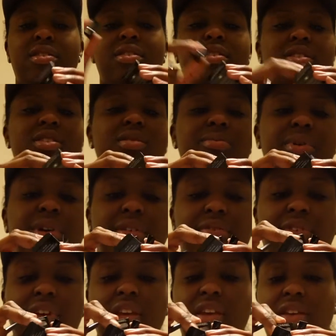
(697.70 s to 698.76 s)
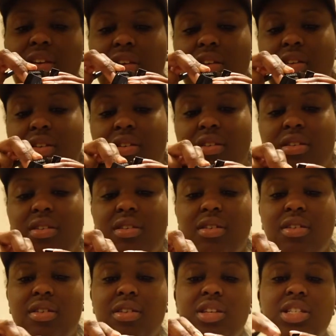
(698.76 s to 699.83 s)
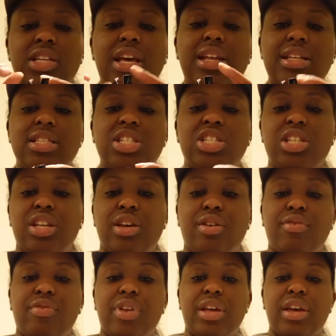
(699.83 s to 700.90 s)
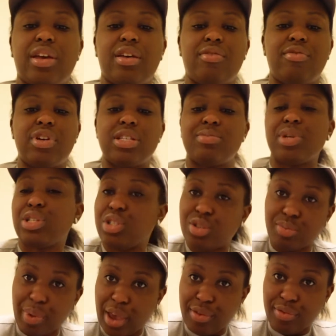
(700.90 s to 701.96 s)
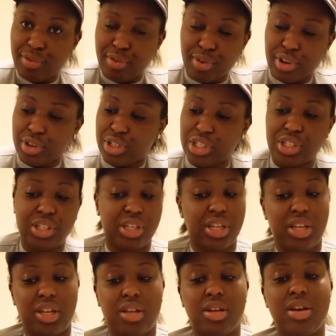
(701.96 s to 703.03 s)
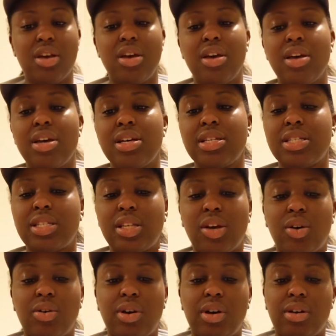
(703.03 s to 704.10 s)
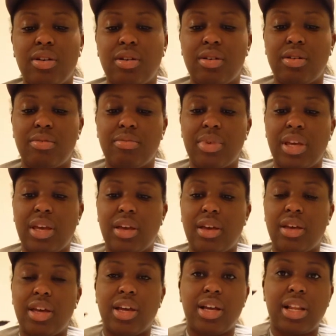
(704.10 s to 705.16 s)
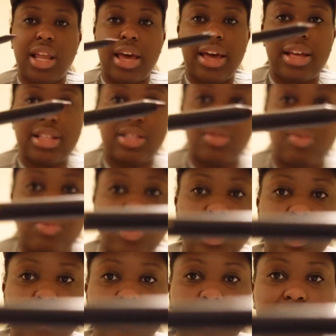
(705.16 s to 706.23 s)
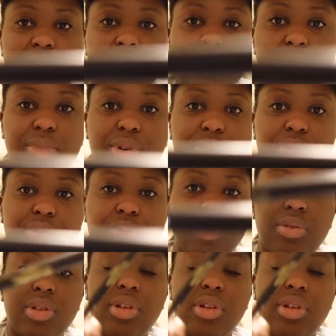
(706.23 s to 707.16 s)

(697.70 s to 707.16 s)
Super convenient. Shout out to Chanel for that. For as much as you pay for it, you should get it. So, um, yeah, it glides really, really smooth.